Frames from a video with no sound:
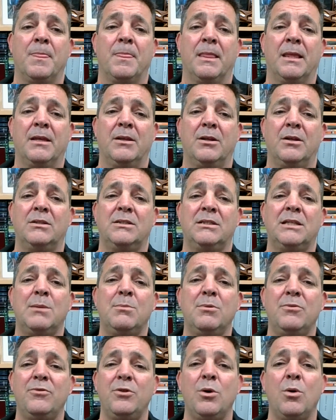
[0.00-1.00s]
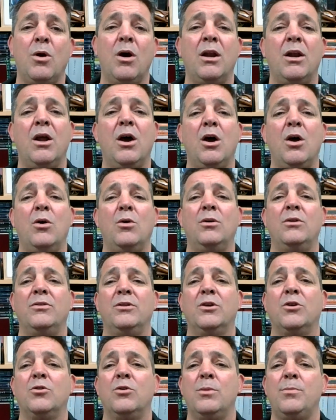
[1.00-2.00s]
You know, some of you I know are in the
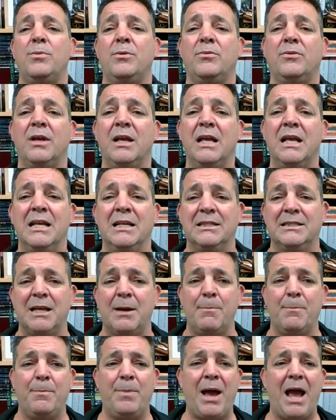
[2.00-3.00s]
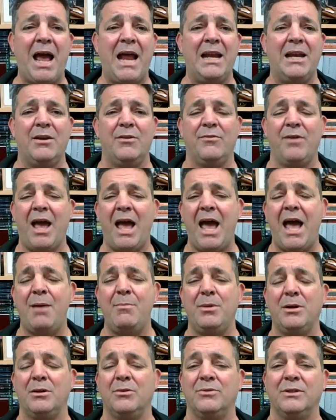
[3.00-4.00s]
grip of some pattern of
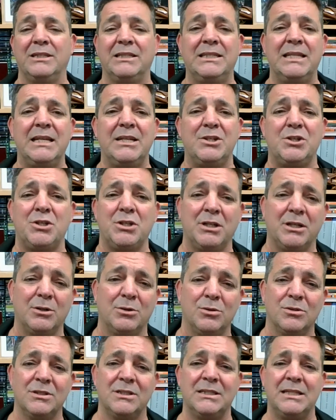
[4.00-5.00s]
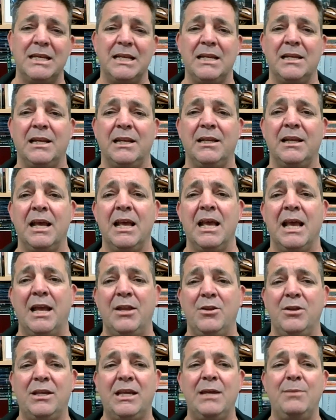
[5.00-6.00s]
habit of addiction or sin and
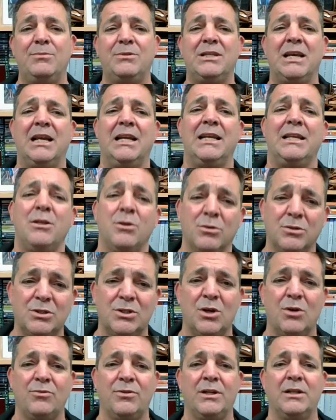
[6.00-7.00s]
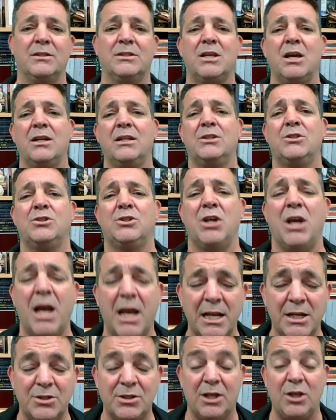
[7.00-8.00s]
you keep telling yourself that it's going to
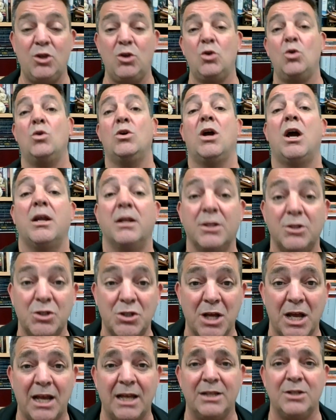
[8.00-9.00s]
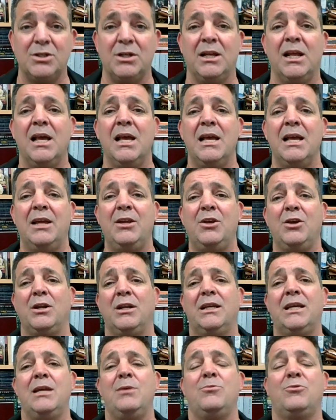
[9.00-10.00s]
change, that you're going to change it, and you're going
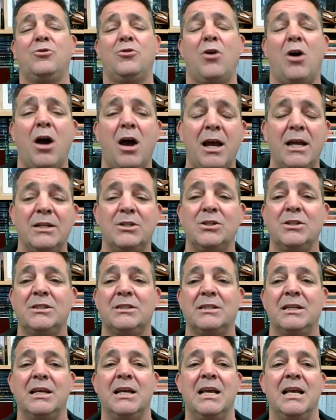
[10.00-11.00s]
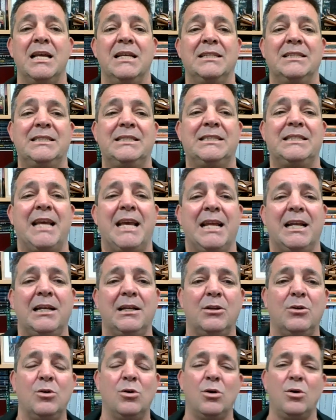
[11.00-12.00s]
to keep trying just to
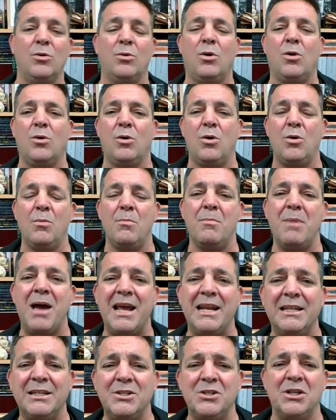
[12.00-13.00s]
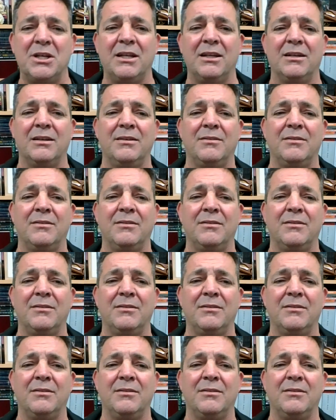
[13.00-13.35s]
settle or manage it.